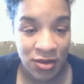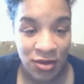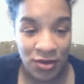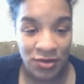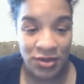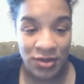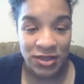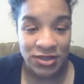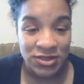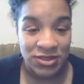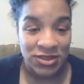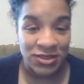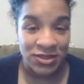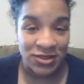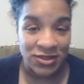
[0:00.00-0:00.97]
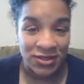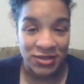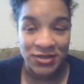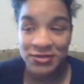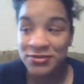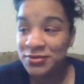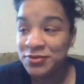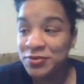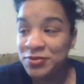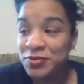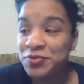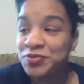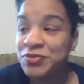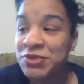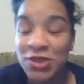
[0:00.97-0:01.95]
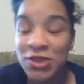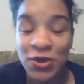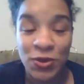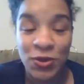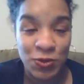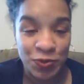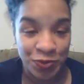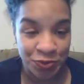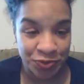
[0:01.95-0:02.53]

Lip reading: Okay, she good. So